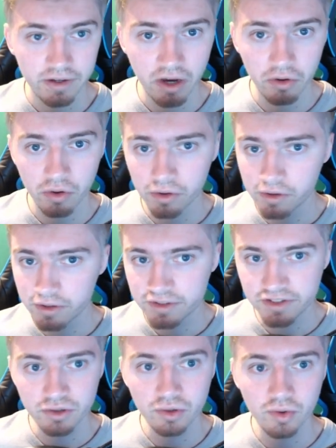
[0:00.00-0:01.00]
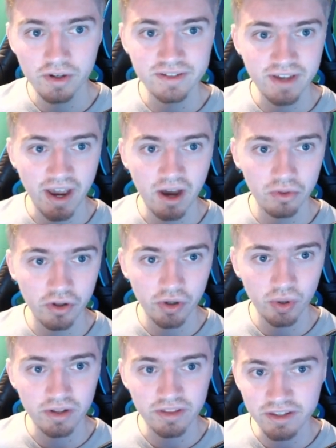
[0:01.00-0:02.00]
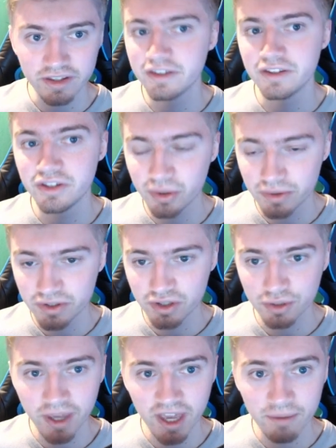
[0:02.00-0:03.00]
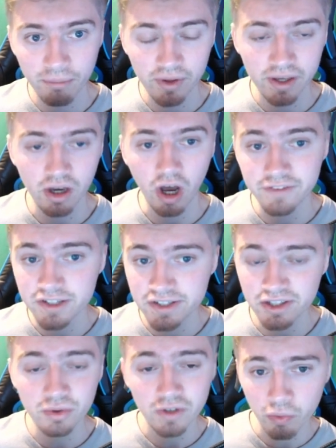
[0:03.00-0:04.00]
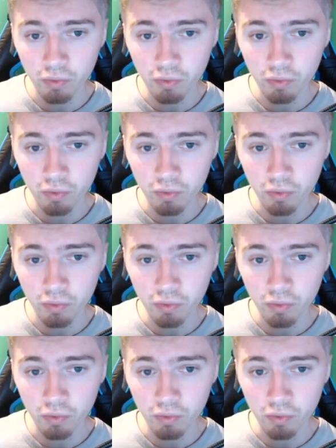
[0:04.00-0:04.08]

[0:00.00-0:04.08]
Now, in order to download the YouTube gameplay, obviously you could